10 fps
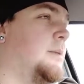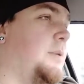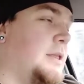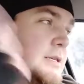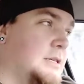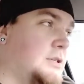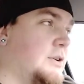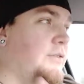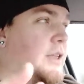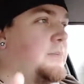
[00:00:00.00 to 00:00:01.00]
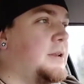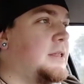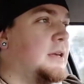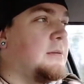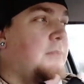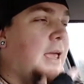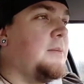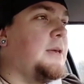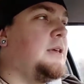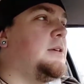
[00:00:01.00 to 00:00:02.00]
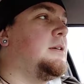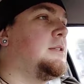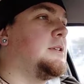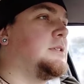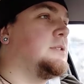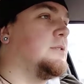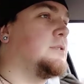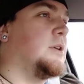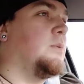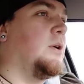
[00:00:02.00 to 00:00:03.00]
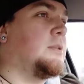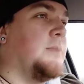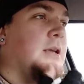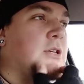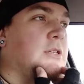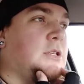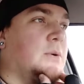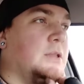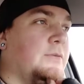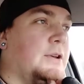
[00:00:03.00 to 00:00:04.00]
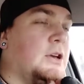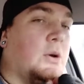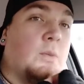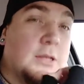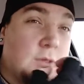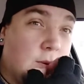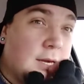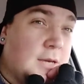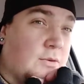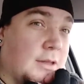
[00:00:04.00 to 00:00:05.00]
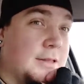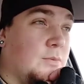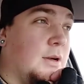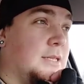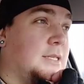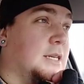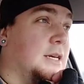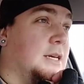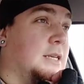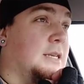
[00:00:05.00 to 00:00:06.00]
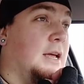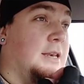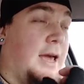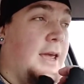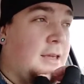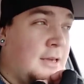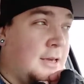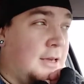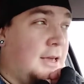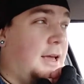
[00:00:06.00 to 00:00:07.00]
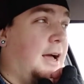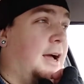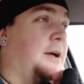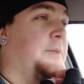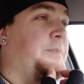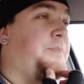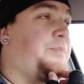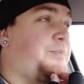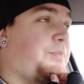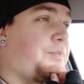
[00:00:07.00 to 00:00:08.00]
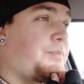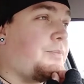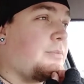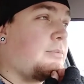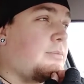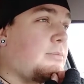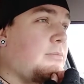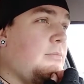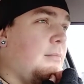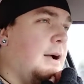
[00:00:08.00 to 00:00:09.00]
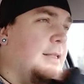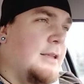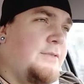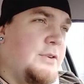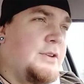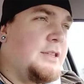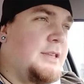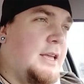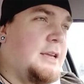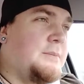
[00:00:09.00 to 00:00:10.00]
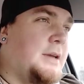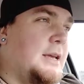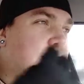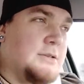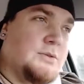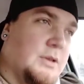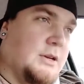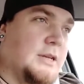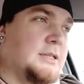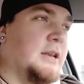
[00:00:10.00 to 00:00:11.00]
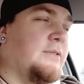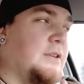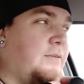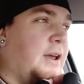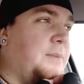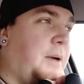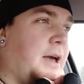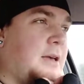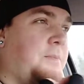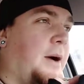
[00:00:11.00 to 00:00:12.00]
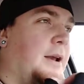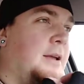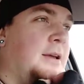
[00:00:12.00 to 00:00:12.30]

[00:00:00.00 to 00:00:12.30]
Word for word: but this has sort of led me to think maybe this is also worth me just doing the video once a week rather than once a, a day. Um, I love doing the daily updates, and it's really nice to get everyone's feedback, but